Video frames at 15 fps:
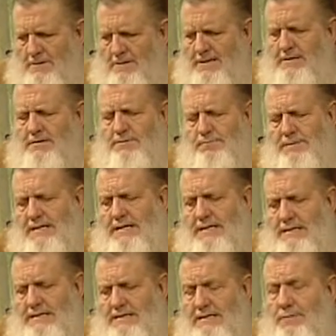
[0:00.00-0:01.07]
This
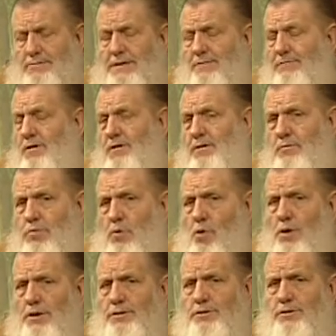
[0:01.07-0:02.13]
means something very
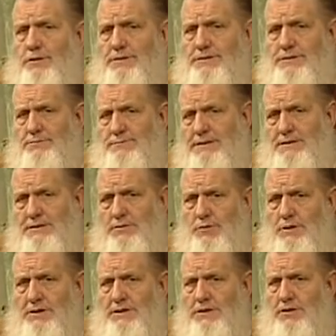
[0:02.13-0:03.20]
important to us. It means that
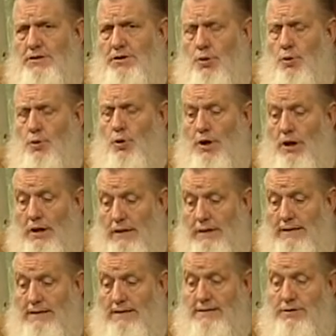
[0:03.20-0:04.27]
we need to know who Allah
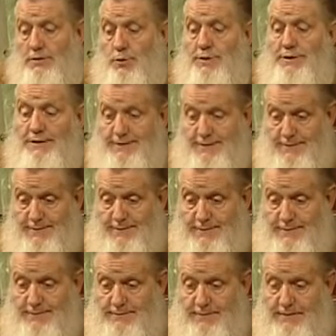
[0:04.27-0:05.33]
is and who He isn't.
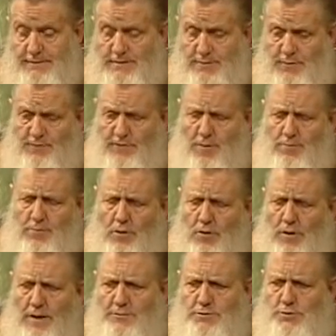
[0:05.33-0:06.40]
In some of our
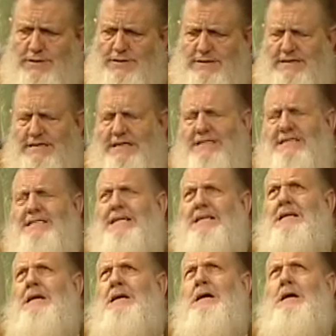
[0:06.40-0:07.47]
programs, we discussed
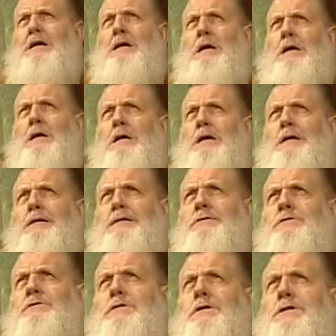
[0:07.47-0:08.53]
that Allah
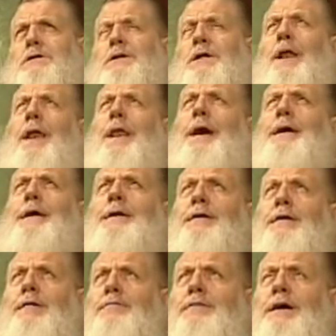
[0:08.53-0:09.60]
is the light
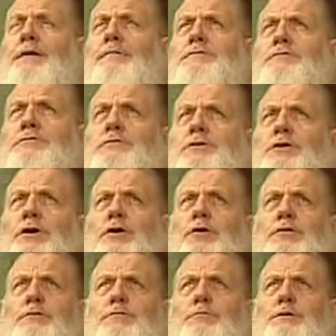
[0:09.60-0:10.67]
of the heavens and the
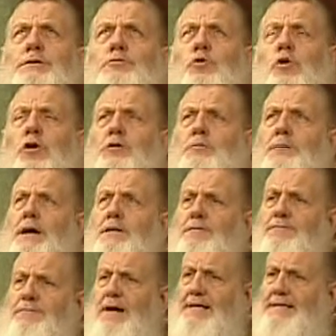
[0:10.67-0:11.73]
earth. We talked about
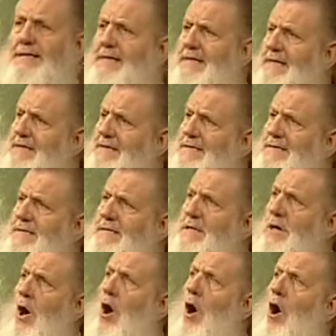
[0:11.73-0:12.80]
the fact that He is
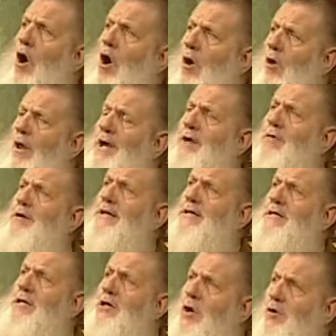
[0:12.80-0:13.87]
the all-hearing
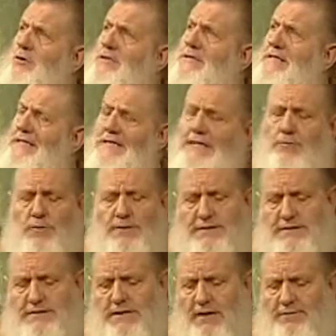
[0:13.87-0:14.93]
and the all-seeing, and we
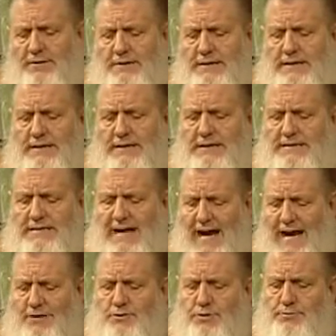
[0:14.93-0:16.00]
discovered that His
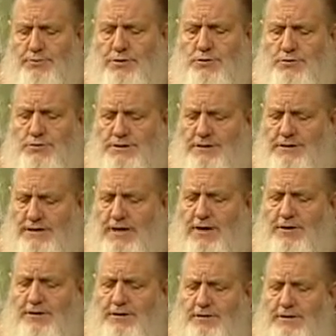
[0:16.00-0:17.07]
attributes, His
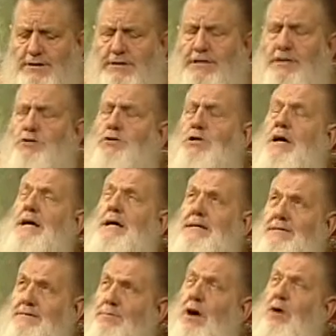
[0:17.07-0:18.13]
characteristics,
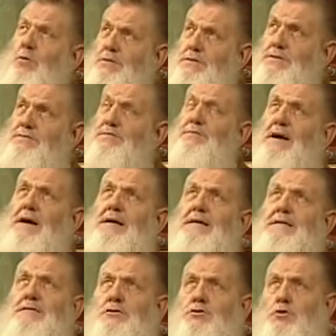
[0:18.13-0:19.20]
Ismail wa Sifat,
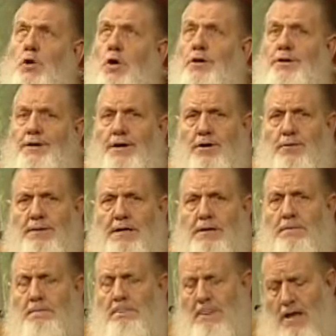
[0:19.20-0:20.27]
as it's called in
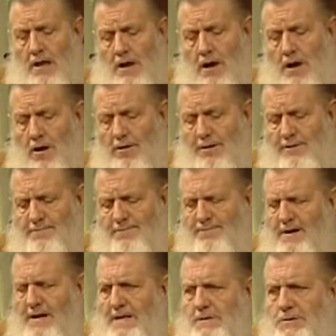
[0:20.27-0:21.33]
Arabic, are in
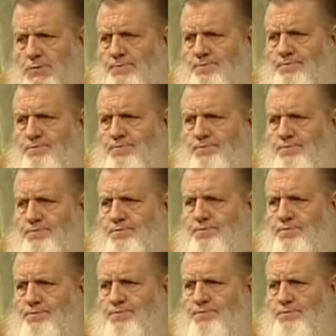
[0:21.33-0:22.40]
fact
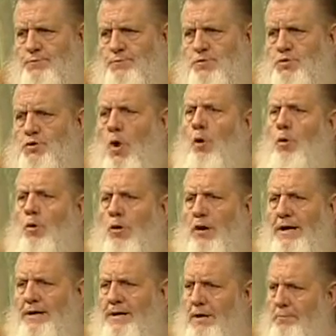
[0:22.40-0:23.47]
total
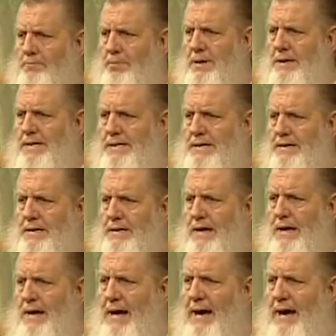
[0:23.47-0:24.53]
and complete,
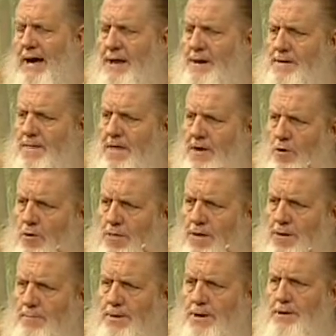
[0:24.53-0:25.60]
and they are
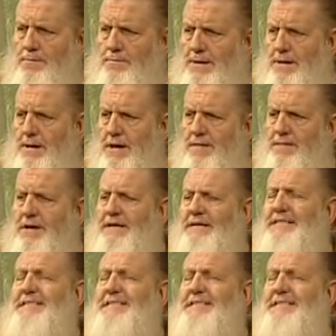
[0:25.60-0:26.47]
the epitome, the